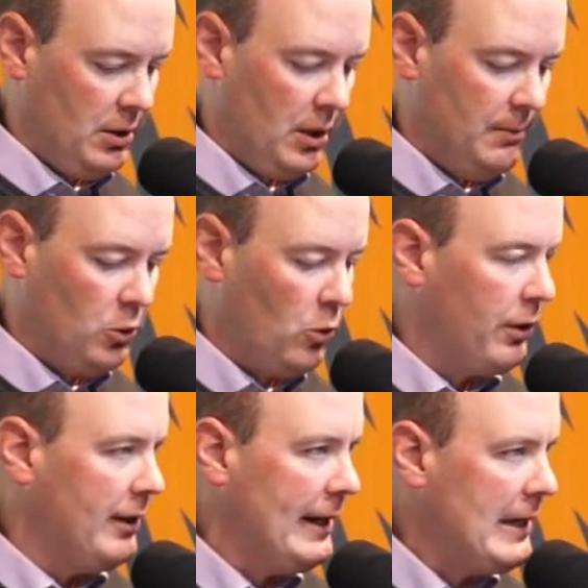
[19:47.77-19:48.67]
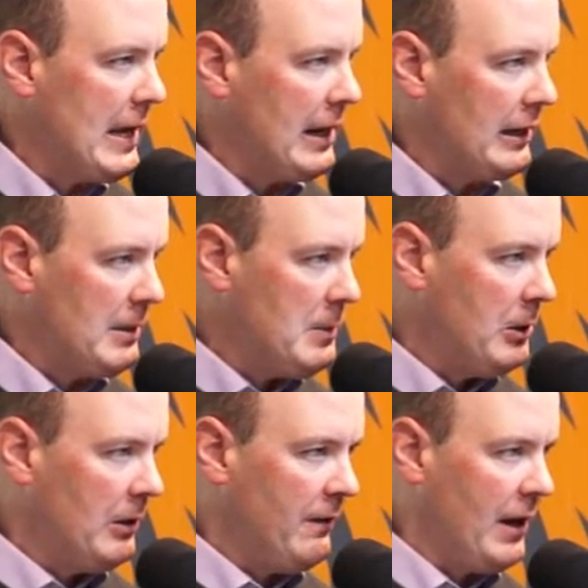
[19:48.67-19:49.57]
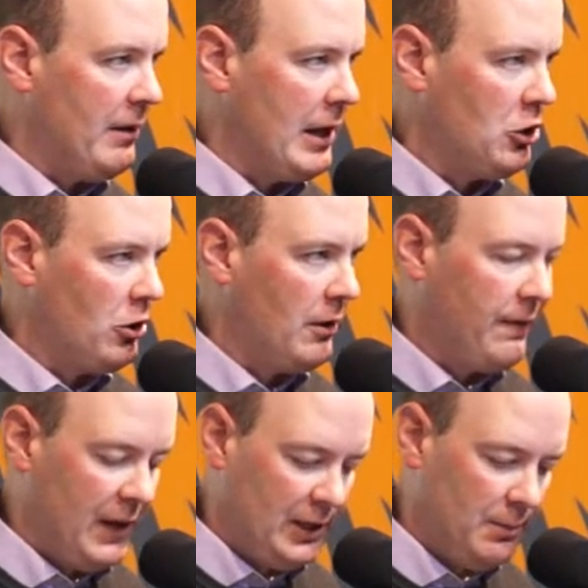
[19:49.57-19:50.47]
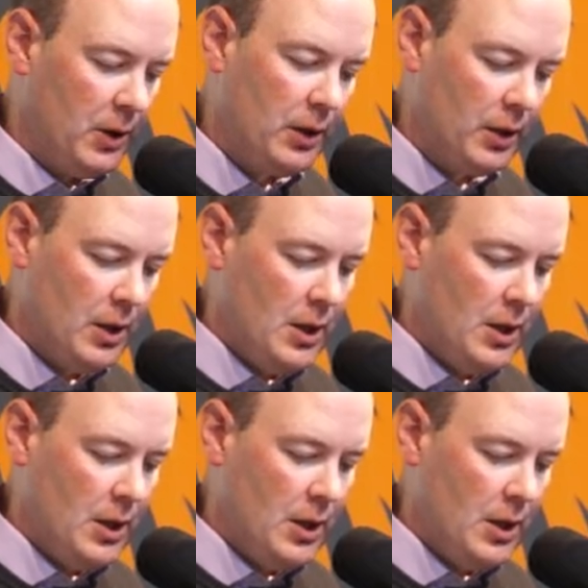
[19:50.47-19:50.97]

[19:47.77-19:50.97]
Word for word: um, Northern Indiana Community Foundation on Facebook.